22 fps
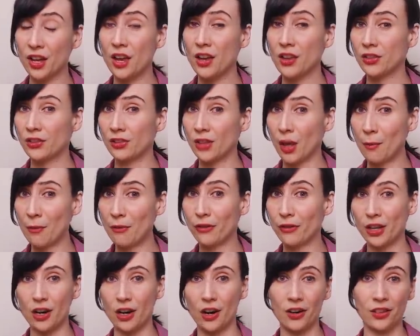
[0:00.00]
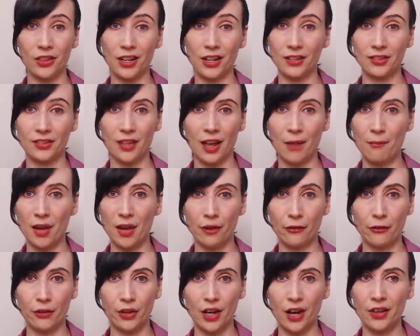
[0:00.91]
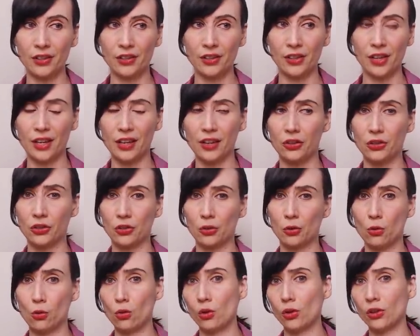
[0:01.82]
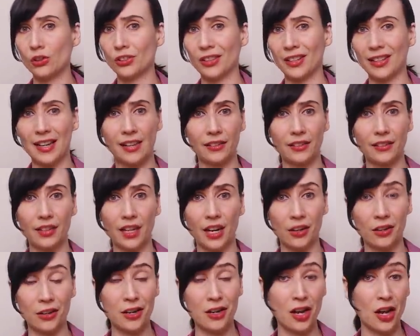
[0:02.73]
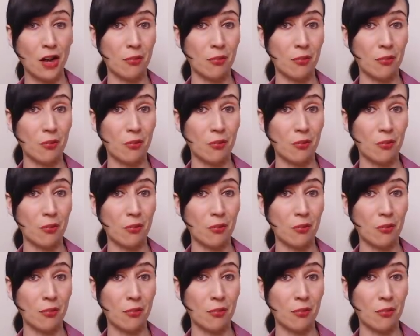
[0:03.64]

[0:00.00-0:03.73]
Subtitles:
some of it on things that benefit us, like schools and healthcare,